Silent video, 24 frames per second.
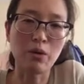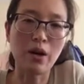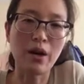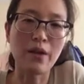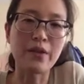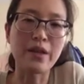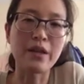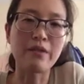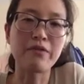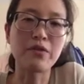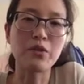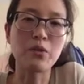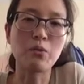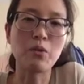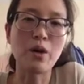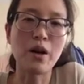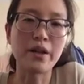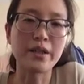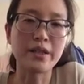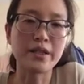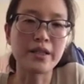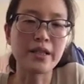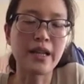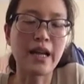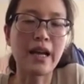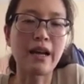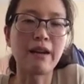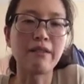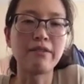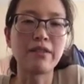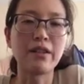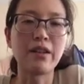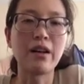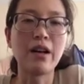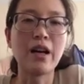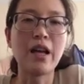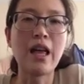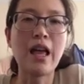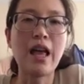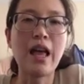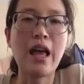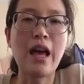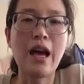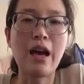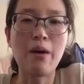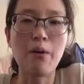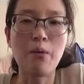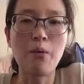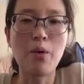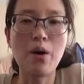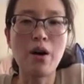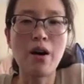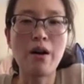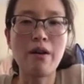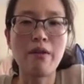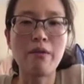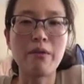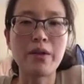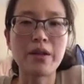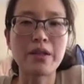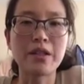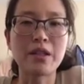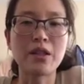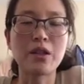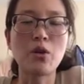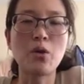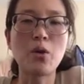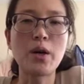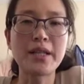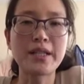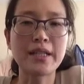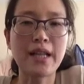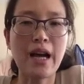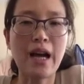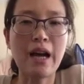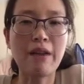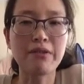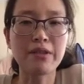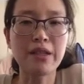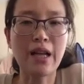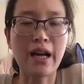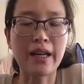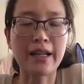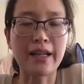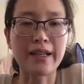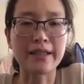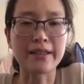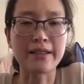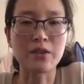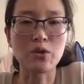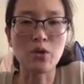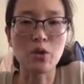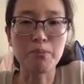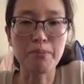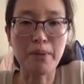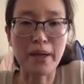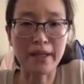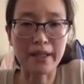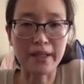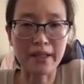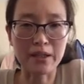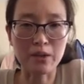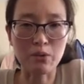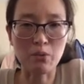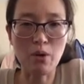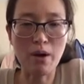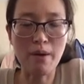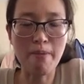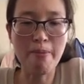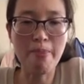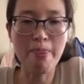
If you want to have a one with lowest half targets, you'll pick this one.